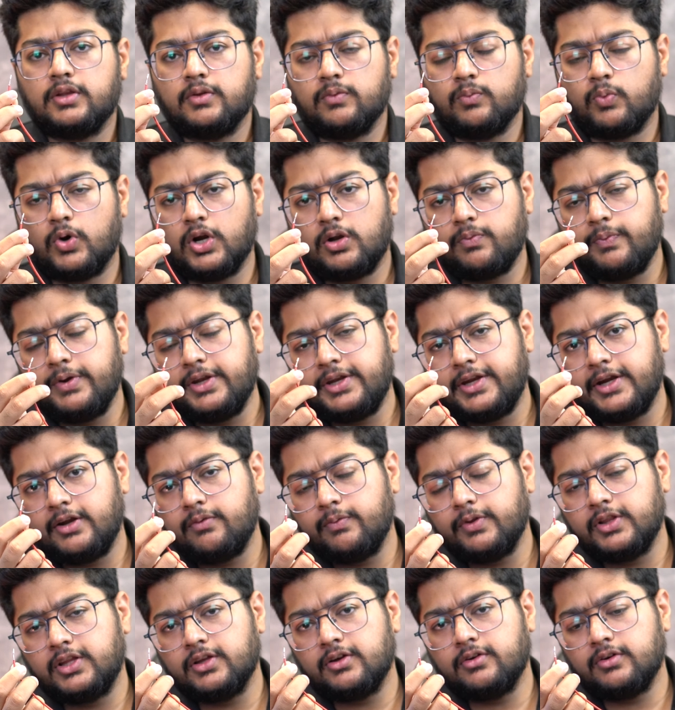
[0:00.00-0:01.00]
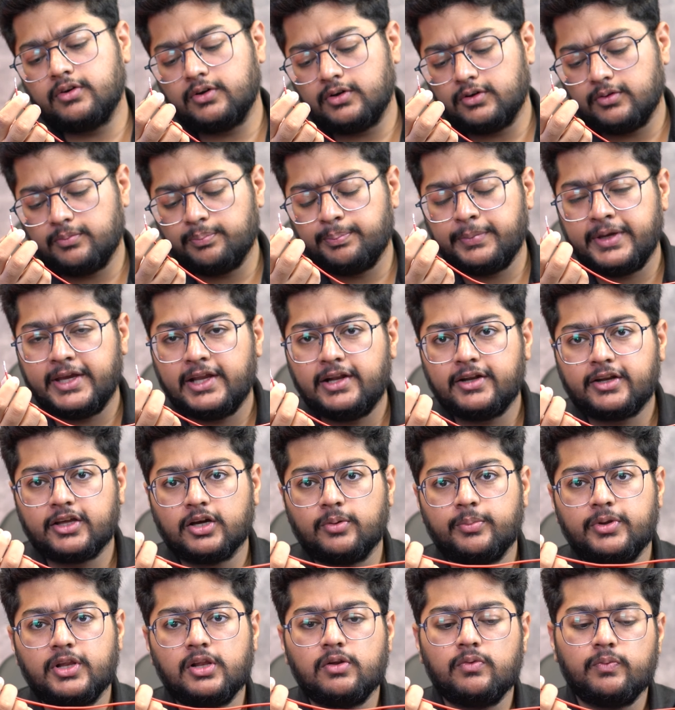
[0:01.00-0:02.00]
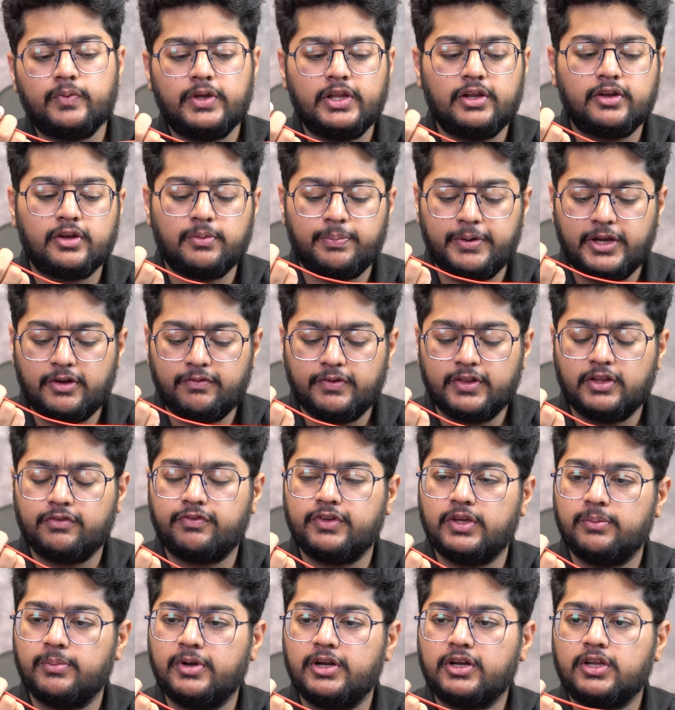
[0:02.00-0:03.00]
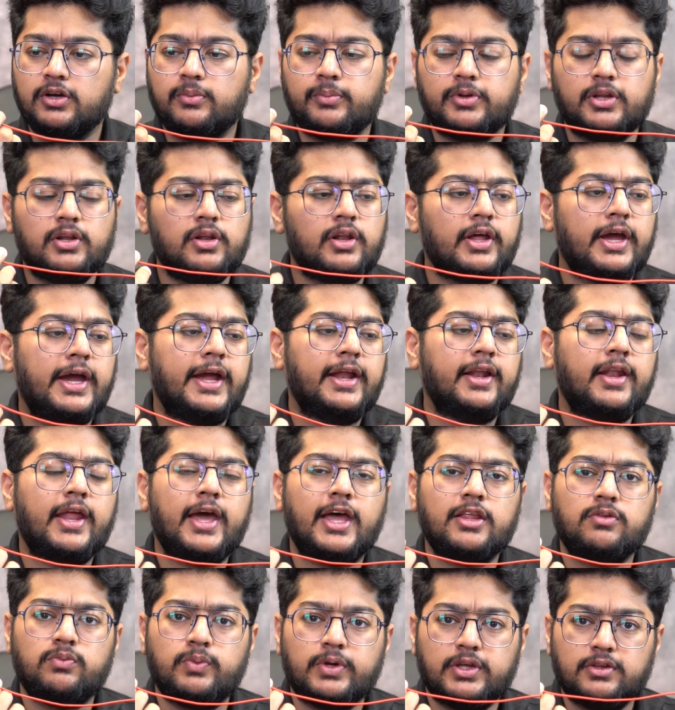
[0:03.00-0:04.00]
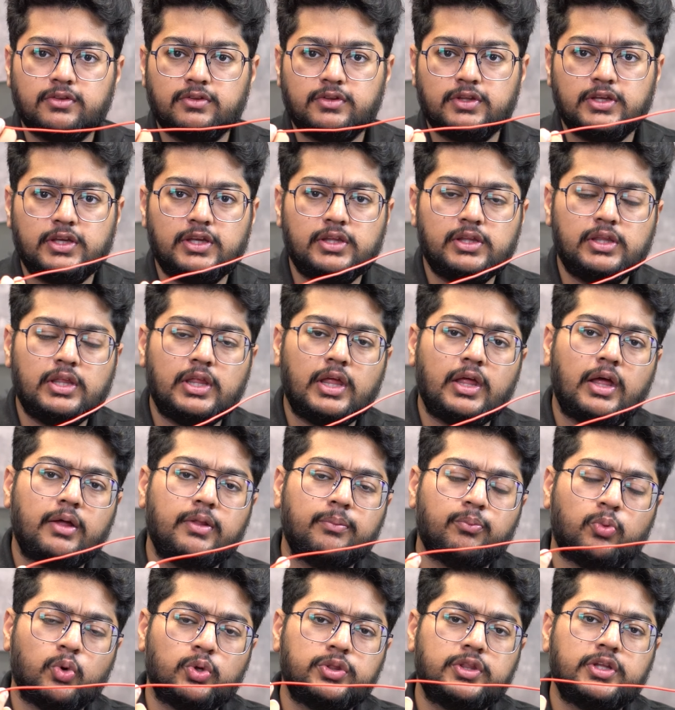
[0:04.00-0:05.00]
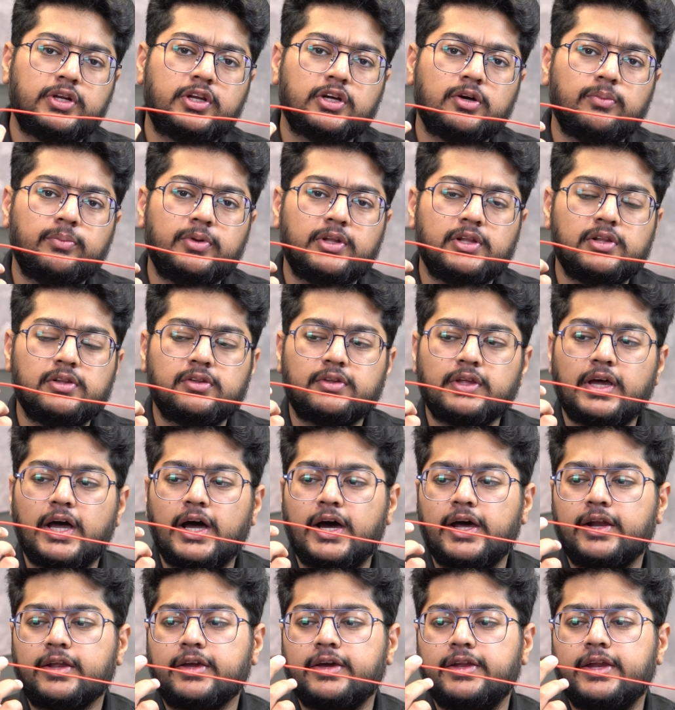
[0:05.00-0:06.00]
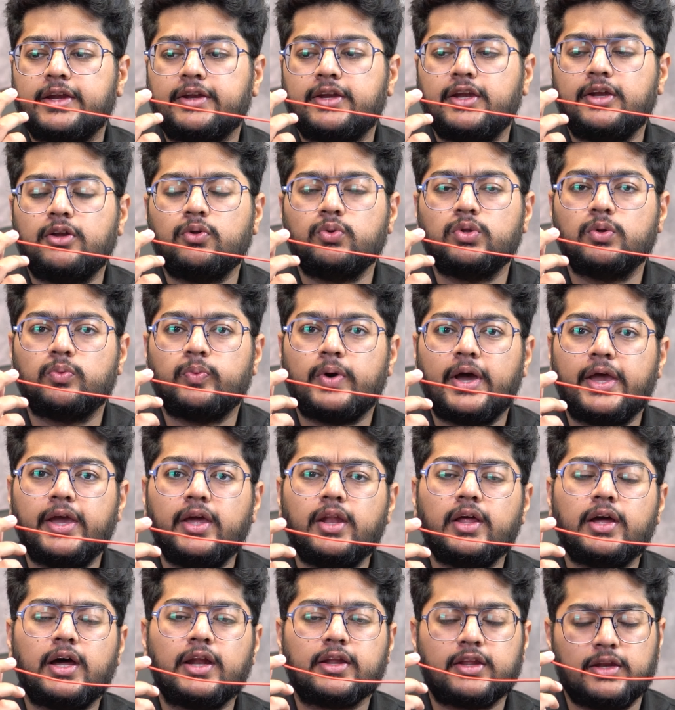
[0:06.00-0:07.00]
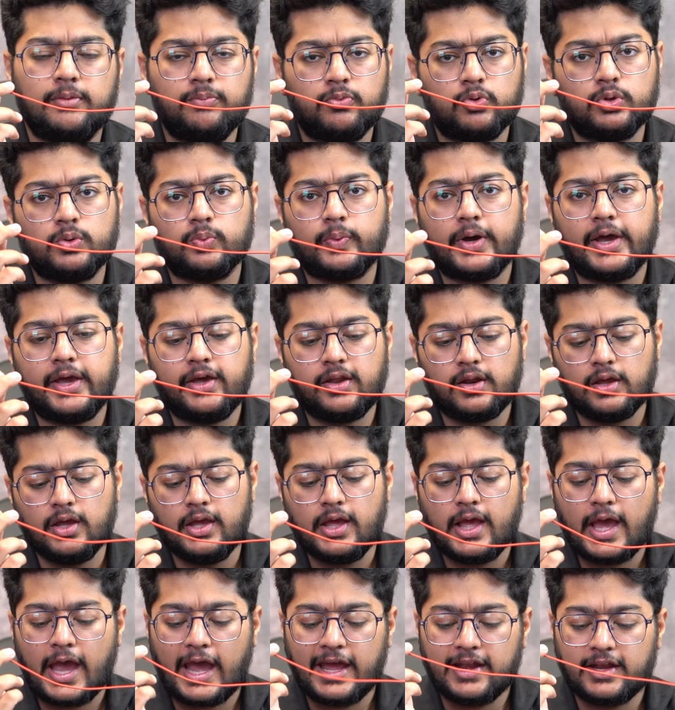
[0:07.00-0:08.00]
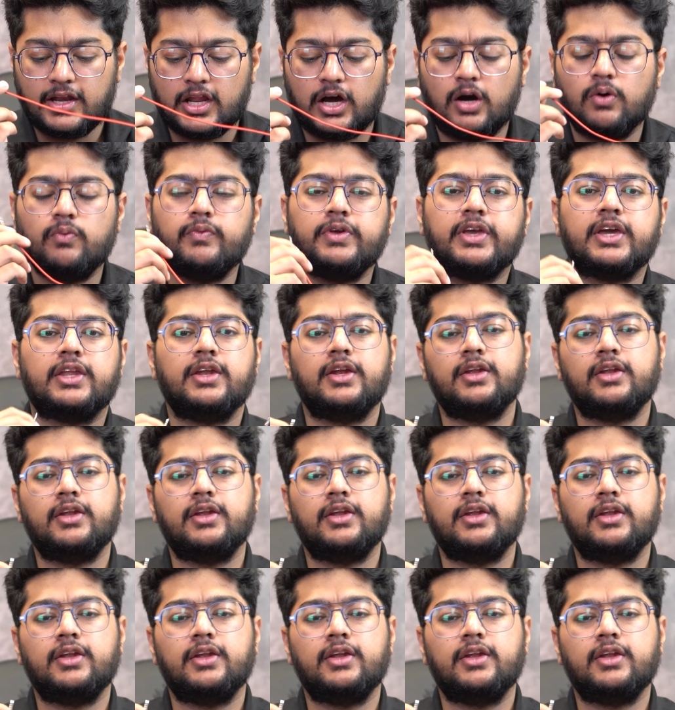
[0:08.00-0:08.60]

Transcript: What we did with the male terminal, we'll repeat with the female terminal, and as we can see, both the terminals are connected to the wire, are crimped to the wire, and now we can